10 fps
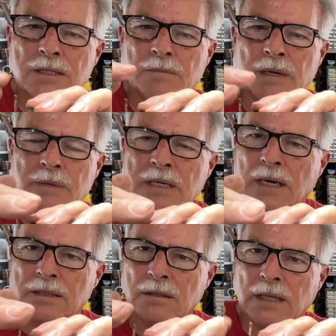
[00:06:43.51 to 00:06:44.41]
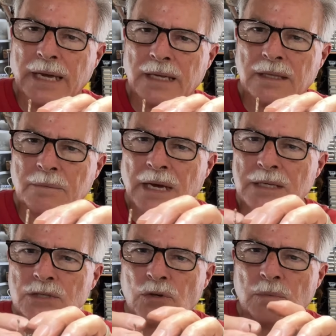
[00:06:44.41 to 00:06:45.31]
maybe cut the length, I'm not
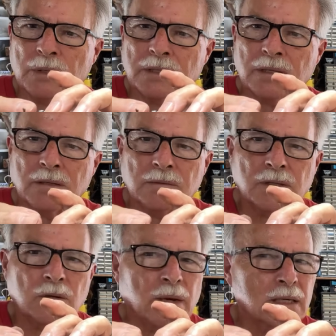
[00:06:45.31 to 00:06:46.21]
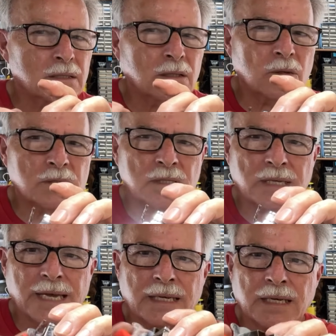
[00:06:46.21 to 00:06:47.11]
sure, but they're about as close as
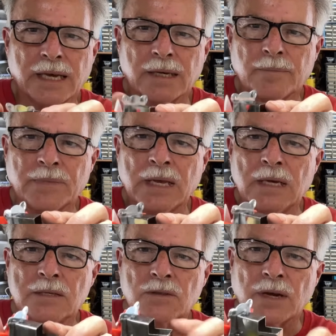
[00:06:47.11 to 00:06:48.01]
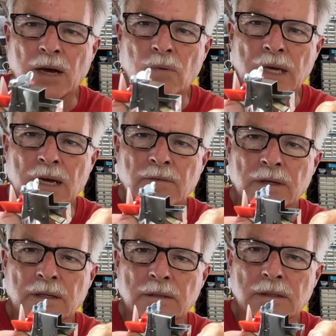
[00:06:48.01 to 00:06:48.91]
I can get them. So now we have a